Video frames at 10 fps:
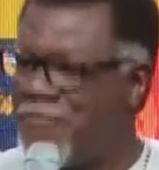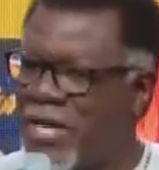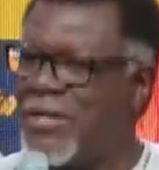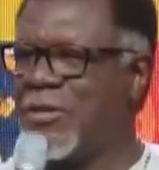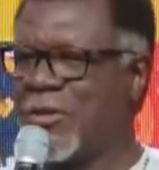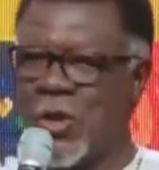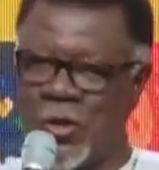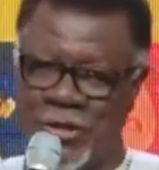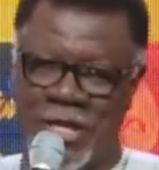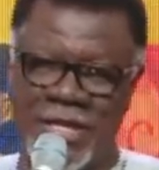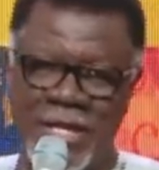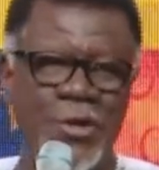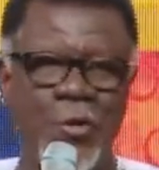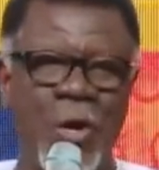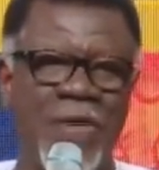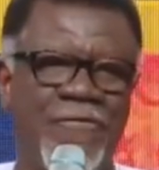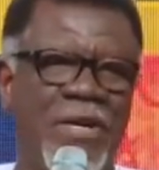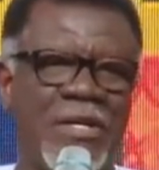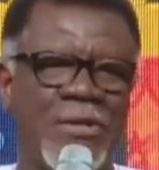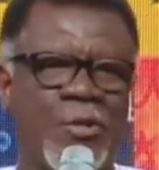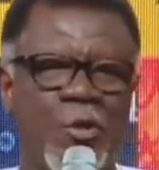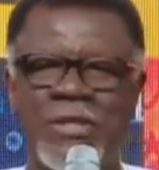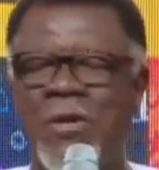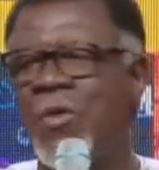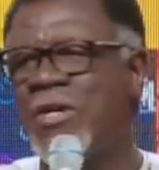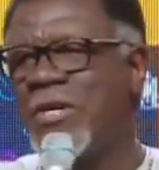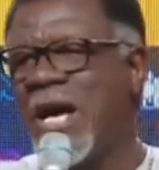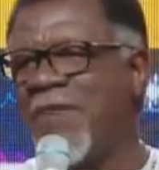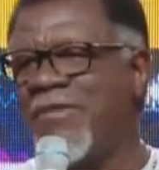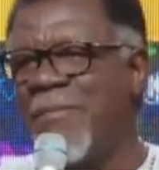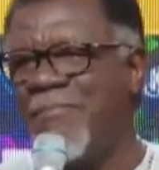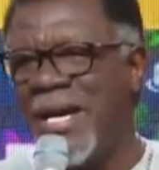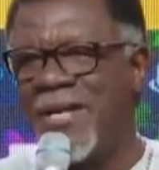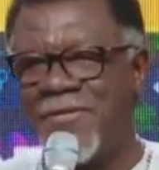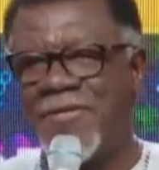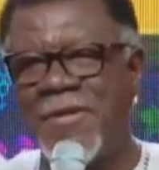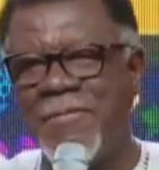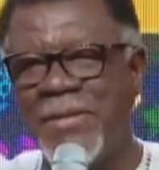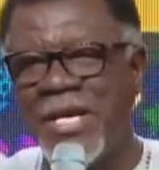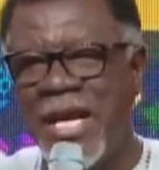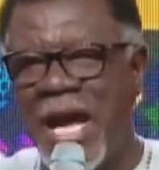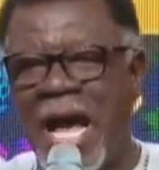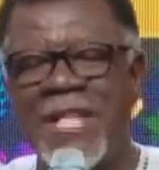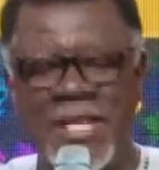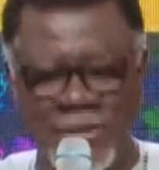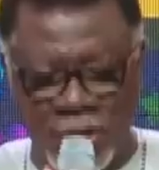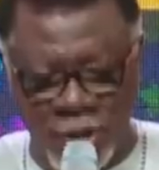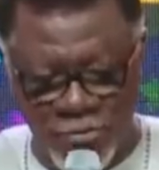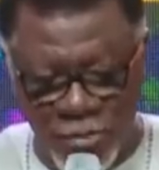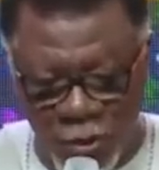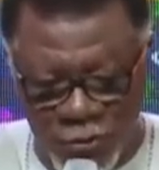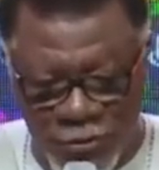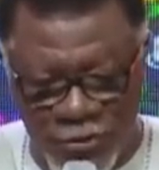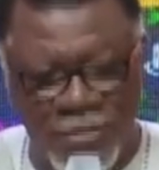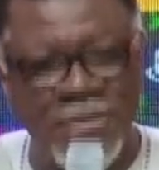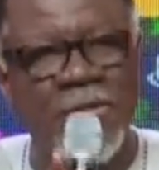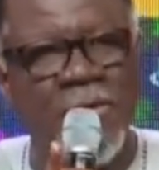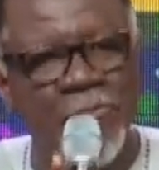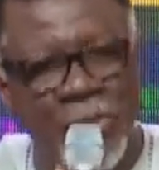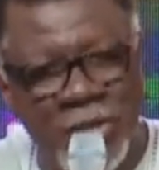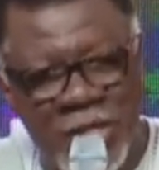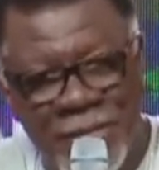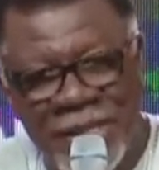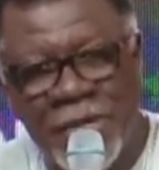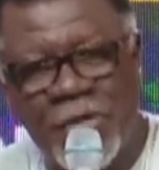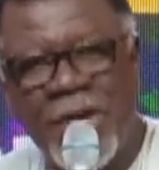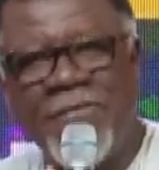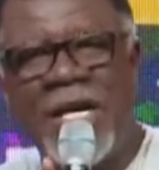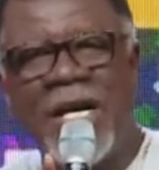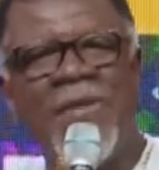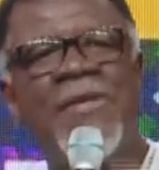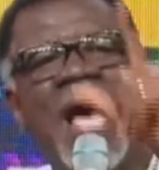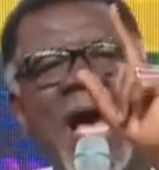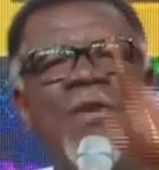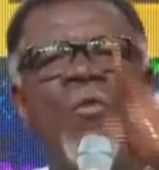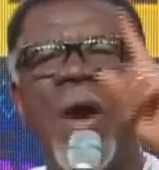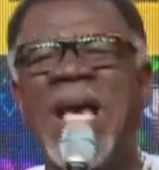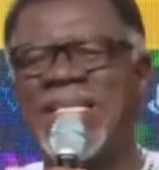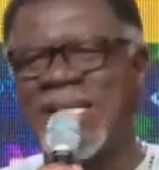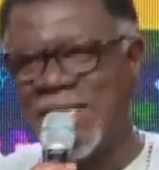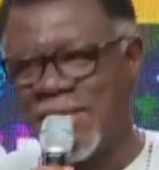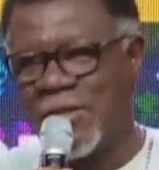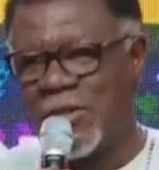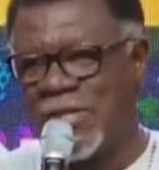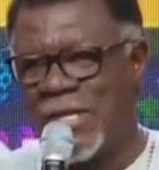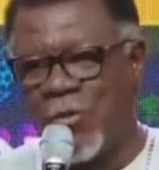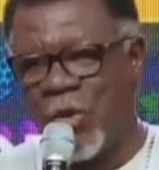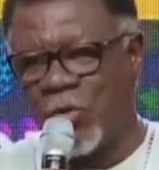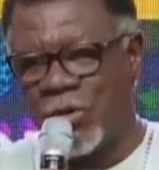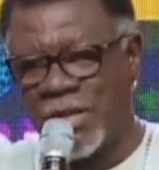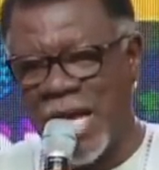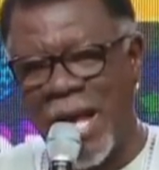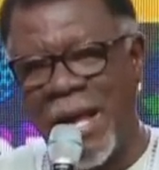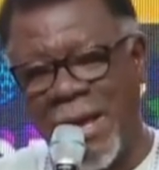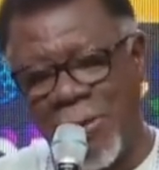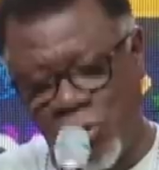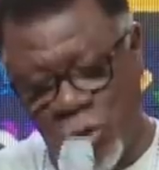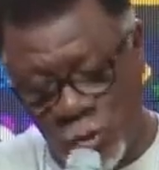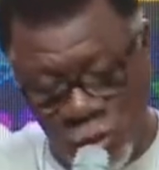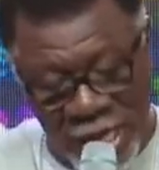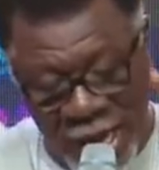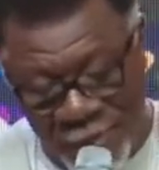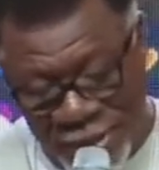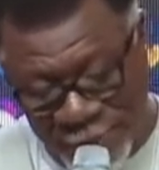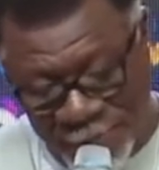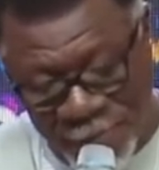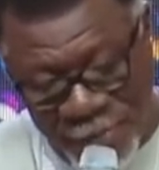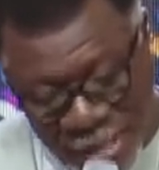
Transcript: by Pharaoh's daughter. They knew where Pharaoh's daughter went to have her birth, and they took Moses, put him in the river, and waited to see what would happen.